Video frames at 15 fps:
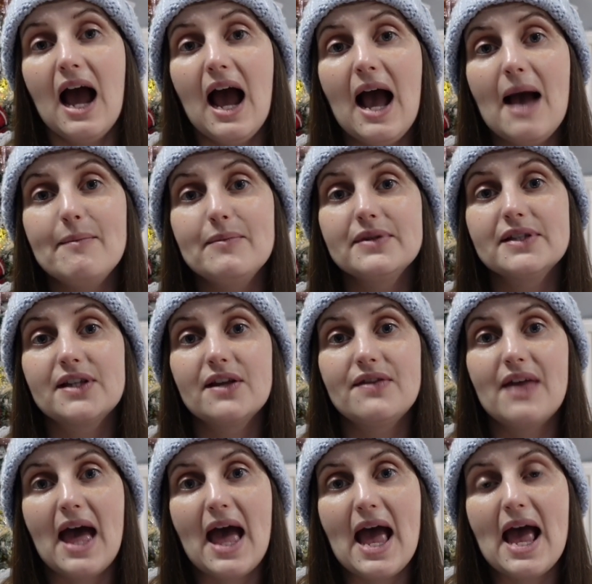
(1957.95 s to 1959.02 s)
So
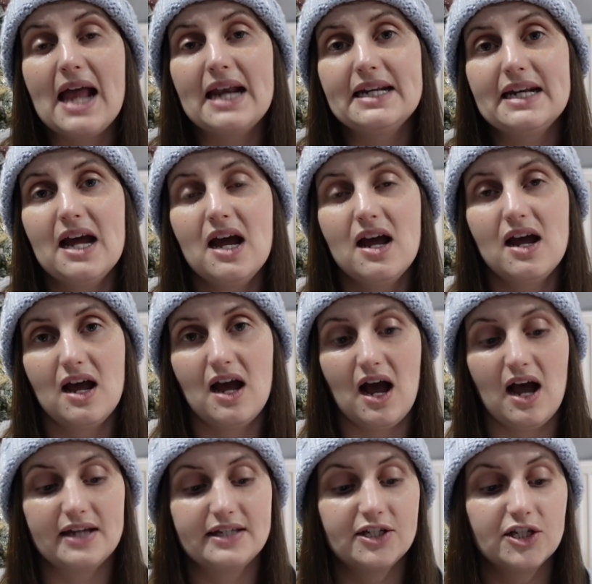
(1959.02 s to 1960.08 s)
then
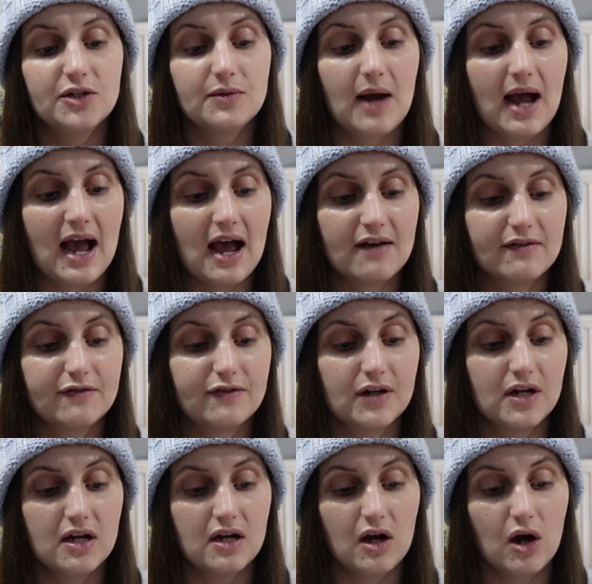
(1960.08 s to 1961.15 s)
I do have,
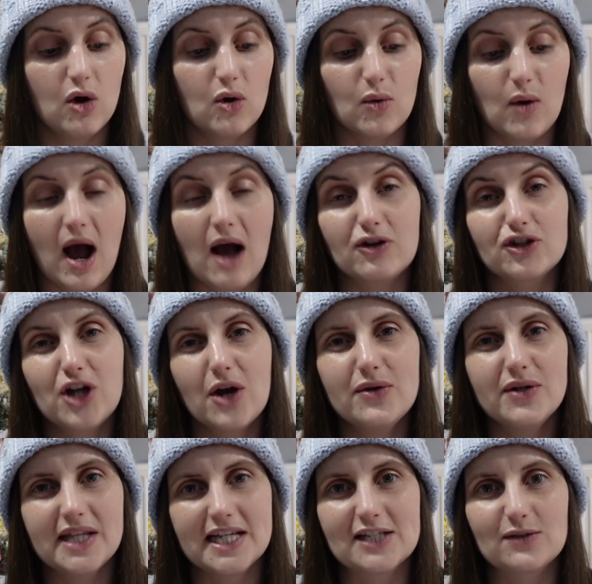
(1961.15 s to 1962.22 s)
oh, I'll show
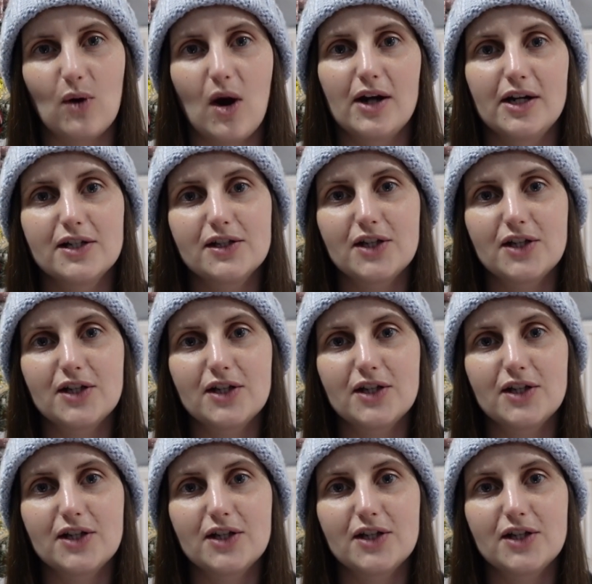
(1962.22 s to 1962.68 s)
you this one.